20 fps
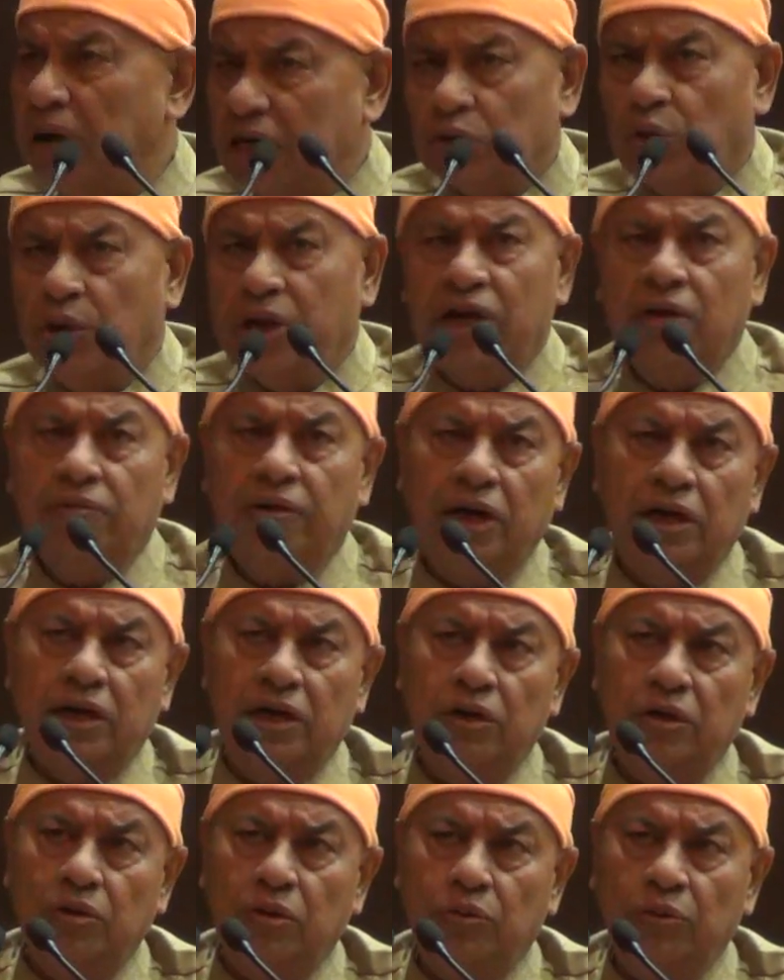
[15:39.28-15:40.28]
but
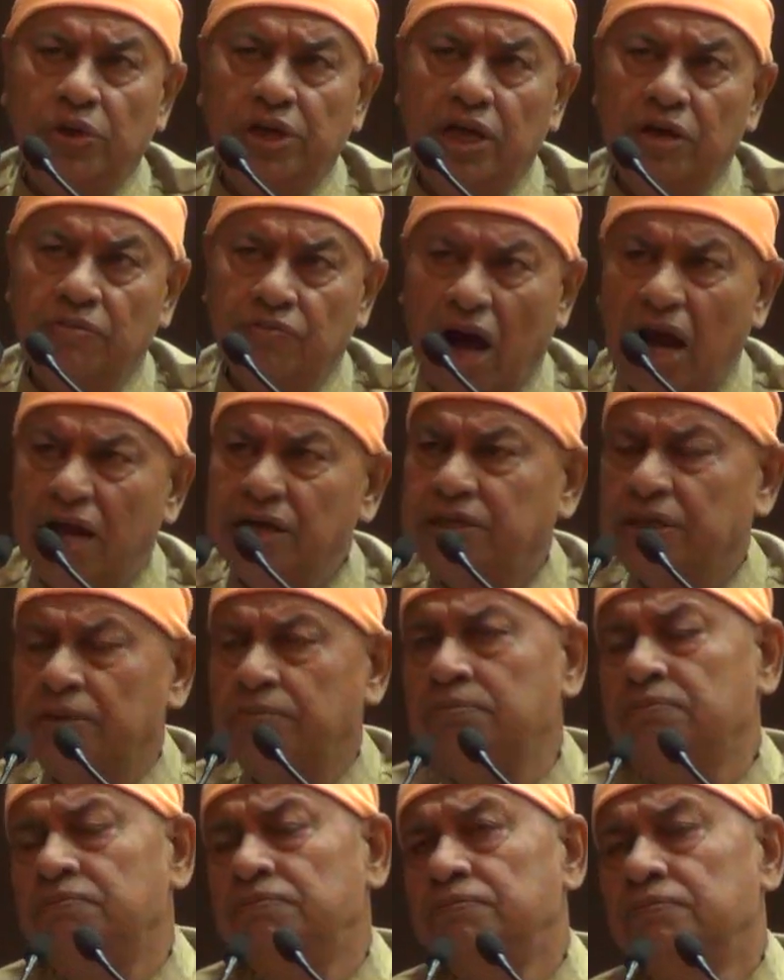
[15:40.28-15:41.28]
whenever we invite
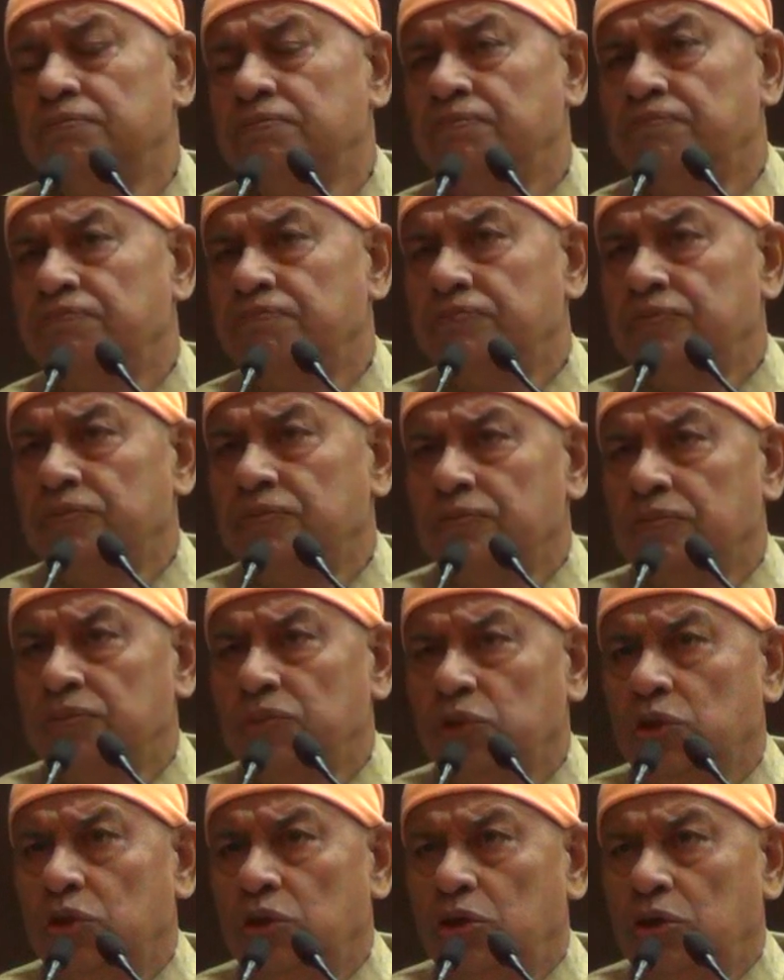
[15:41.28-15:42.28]
him
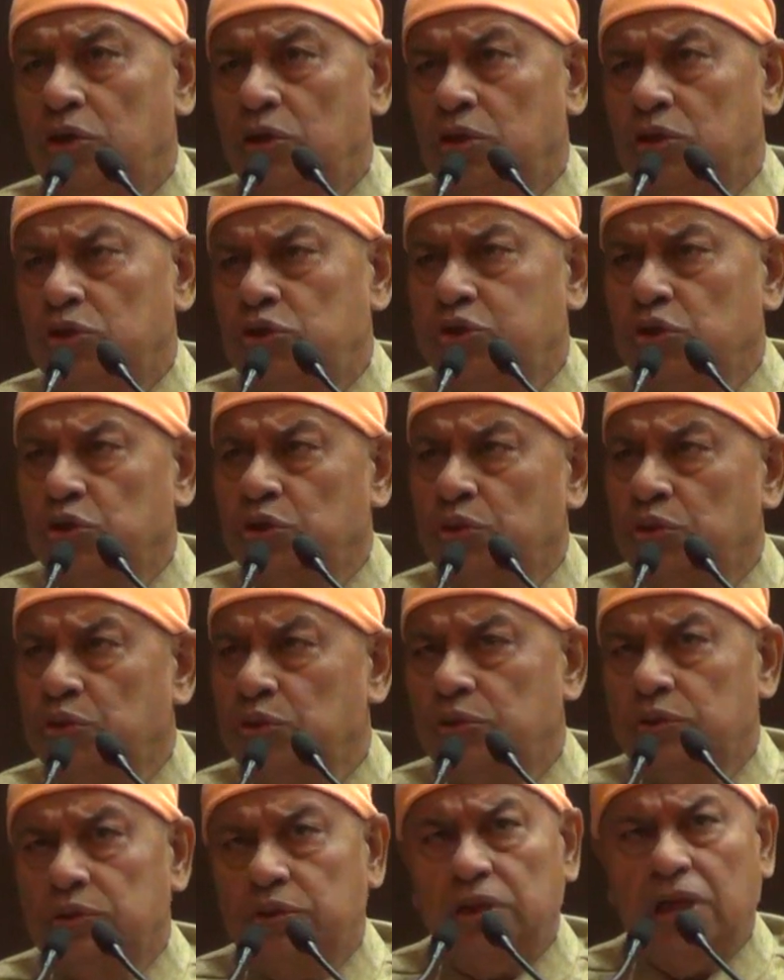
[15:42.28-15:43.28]

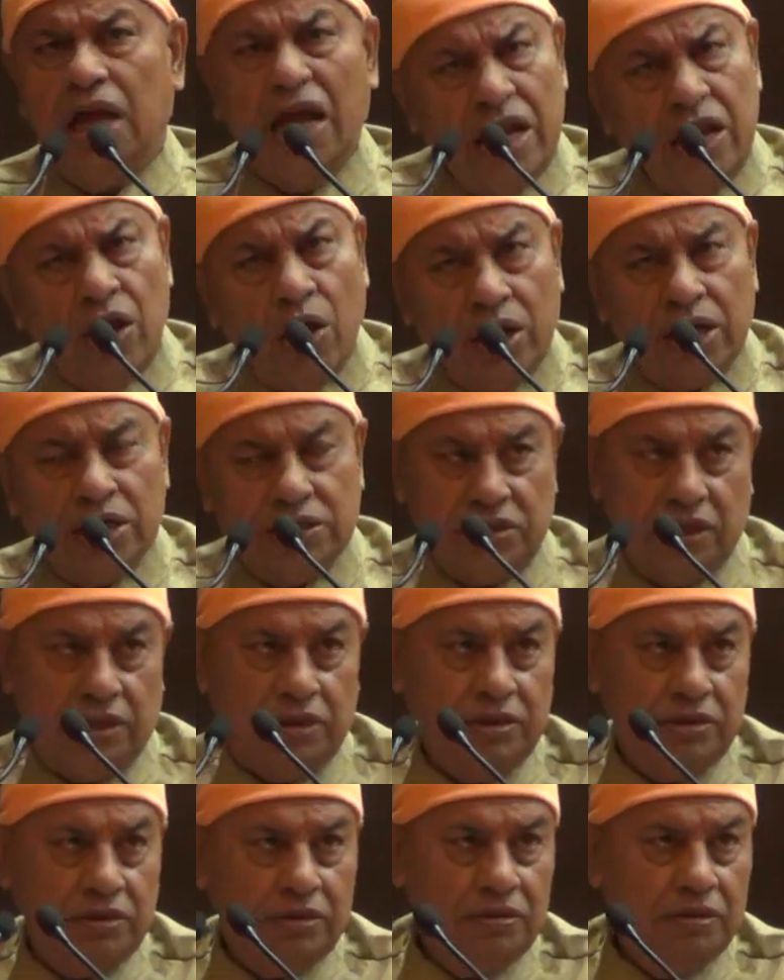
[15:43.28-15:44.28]
to any
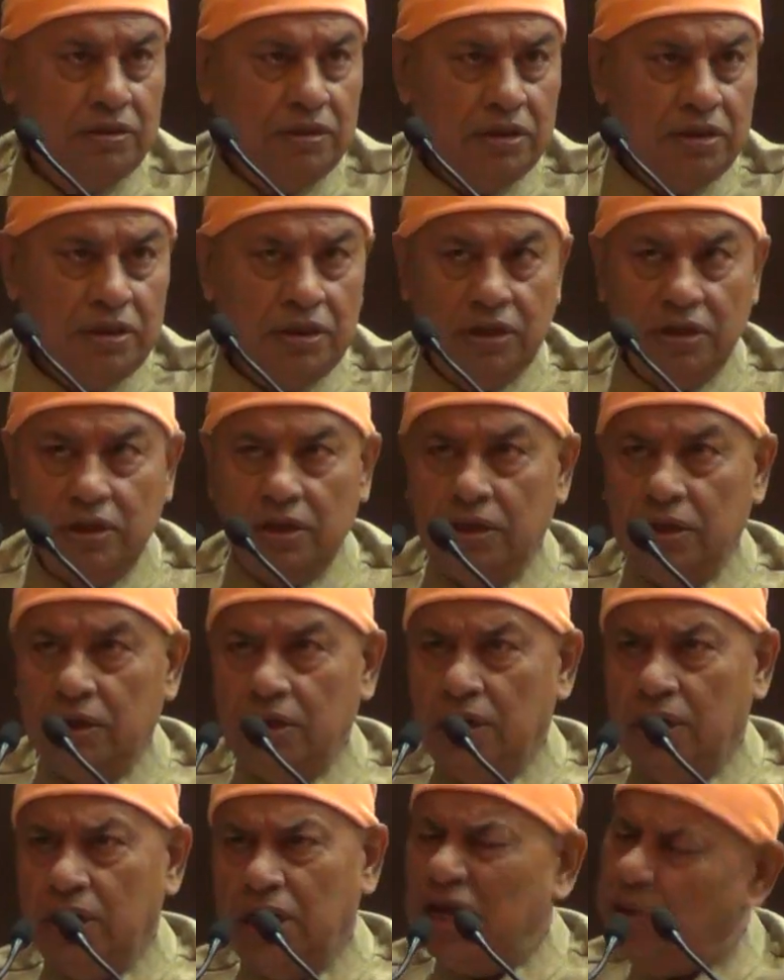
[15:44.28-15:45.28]
occasion,
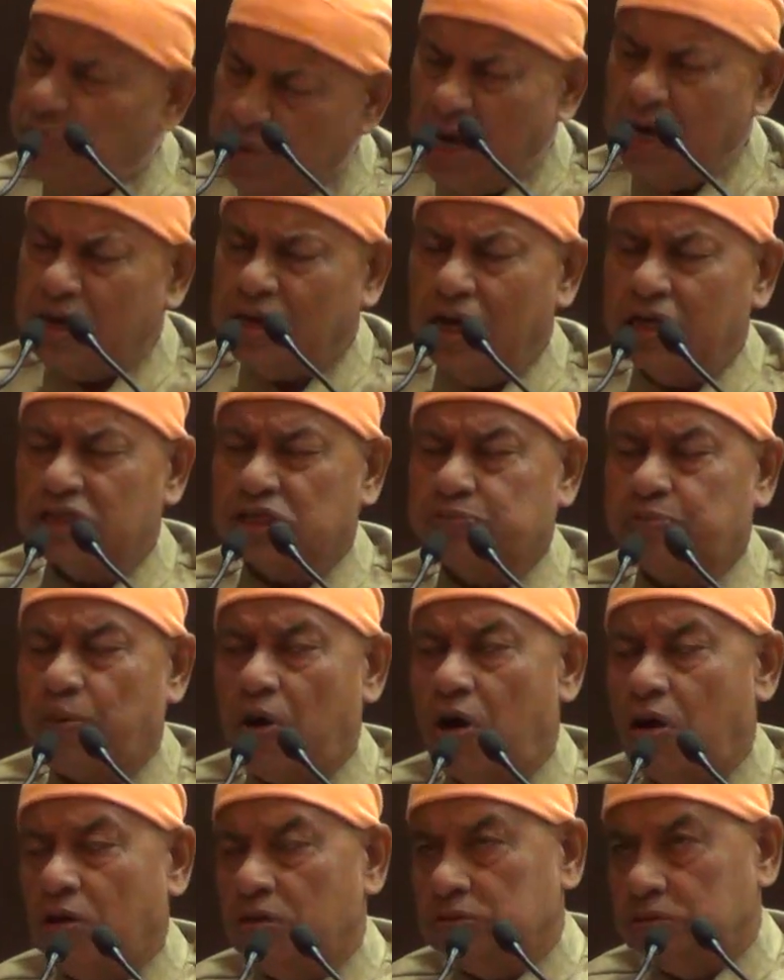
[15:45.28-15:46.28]
he immediately
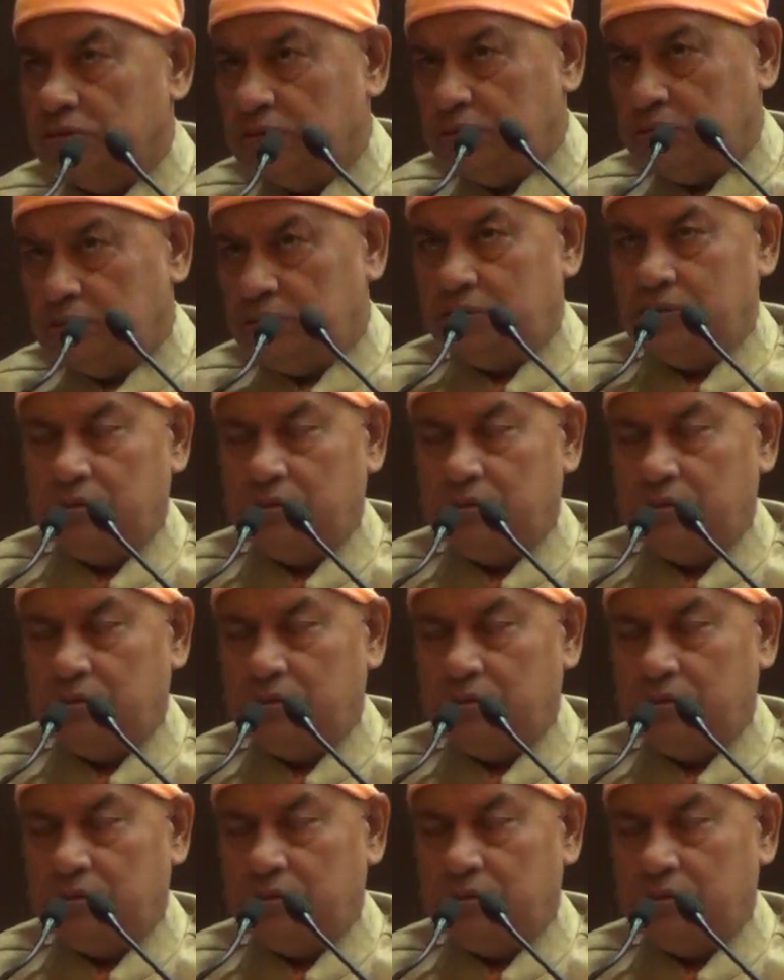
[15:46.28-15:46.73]
responds,